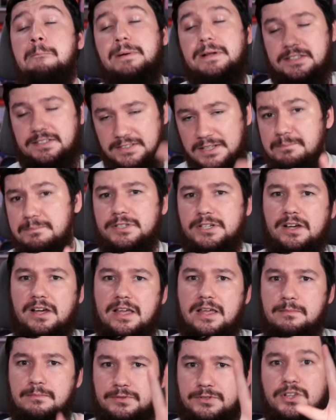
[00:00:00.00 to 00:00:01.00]
But
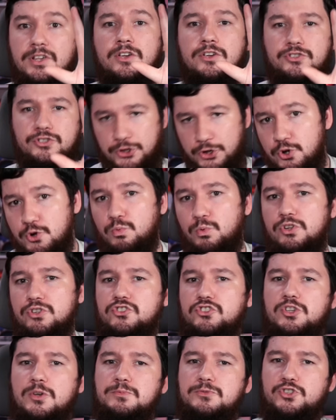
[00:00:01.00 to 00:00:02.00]
sometimes you
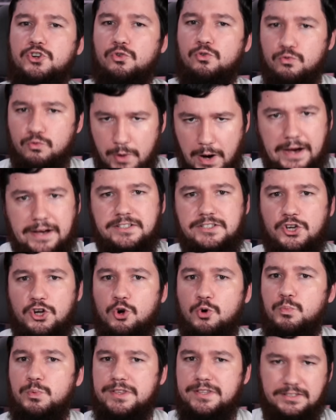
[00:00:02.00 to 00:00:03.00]
want some direct
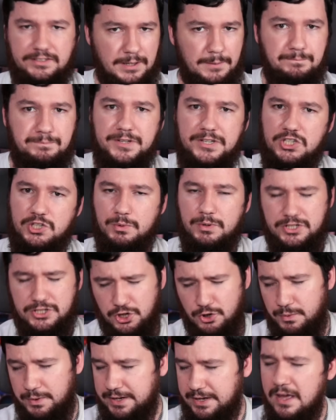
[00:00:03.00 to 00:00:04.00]
help with something you are
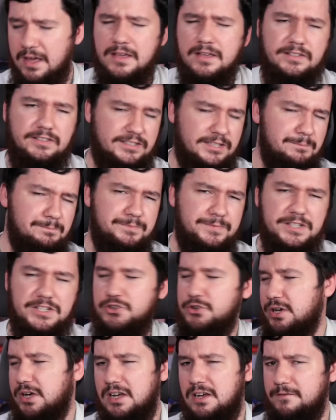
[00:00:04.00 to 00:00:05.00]
doing, something
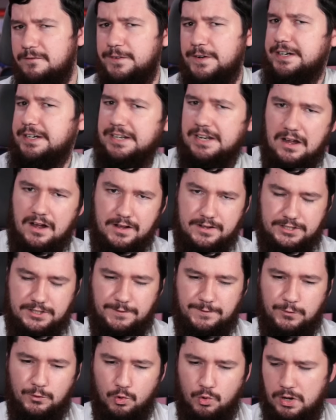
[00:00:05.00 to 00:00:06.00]
you can't find an answer
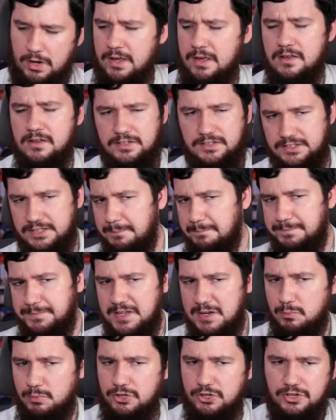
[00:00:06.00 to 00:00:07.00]
for,
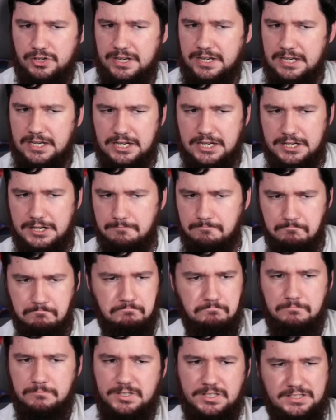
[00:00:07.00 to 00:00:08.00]
something where you need
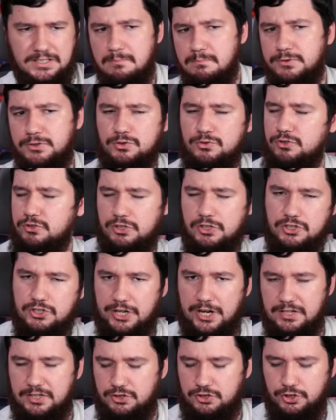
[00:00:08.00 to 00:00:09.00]
some sort of
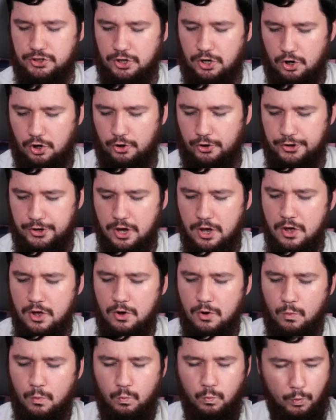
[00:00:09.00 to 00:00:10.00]
suggestion on
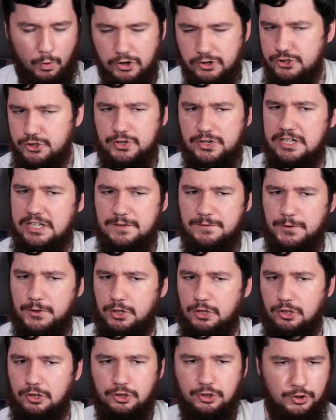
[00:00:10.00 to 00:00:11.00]
what you could
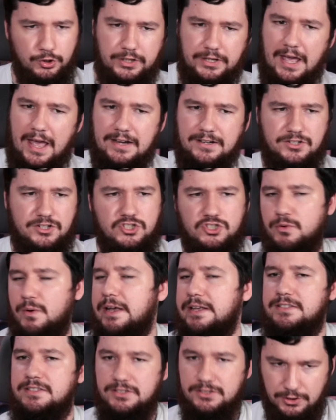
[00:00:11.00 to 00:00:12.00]
even look at to
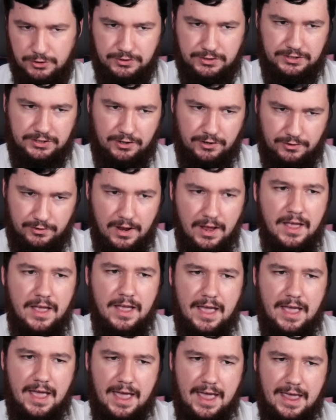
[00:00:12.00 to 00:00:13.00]
try to do so.
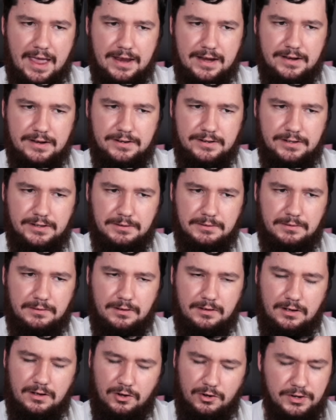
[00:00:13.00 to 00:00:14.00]
And
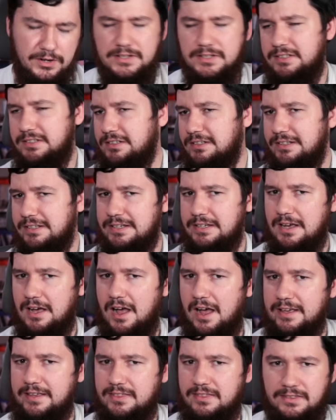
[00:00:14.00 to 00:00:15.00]
honestly,
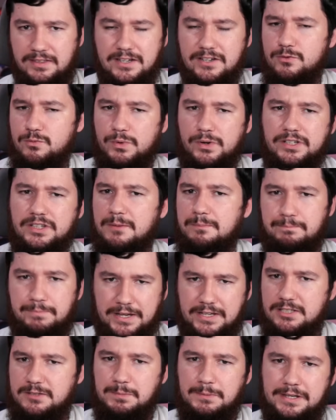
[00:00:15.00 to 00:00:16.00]
I think one of the
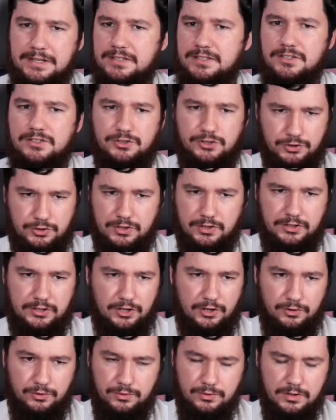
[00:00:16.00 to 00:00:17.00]
best places you can
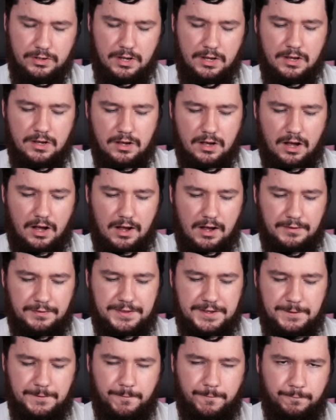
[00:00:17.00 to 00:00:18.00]
go are
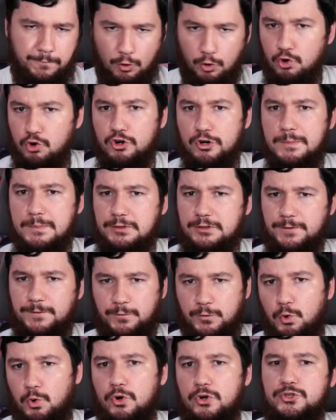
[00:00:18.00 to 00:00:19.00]
the forums
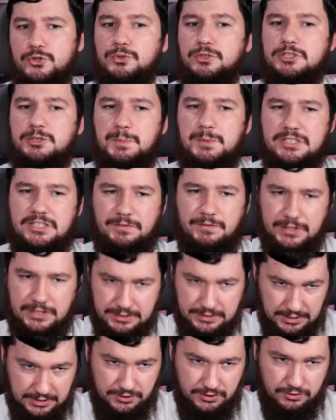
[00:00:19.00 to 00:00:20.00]
for your
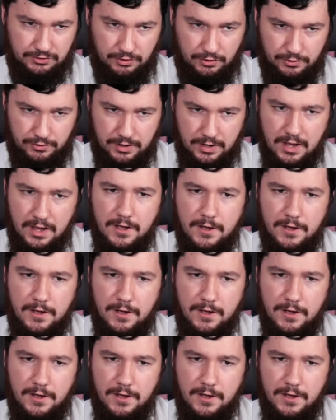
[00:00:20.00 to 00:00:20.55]
specific distro.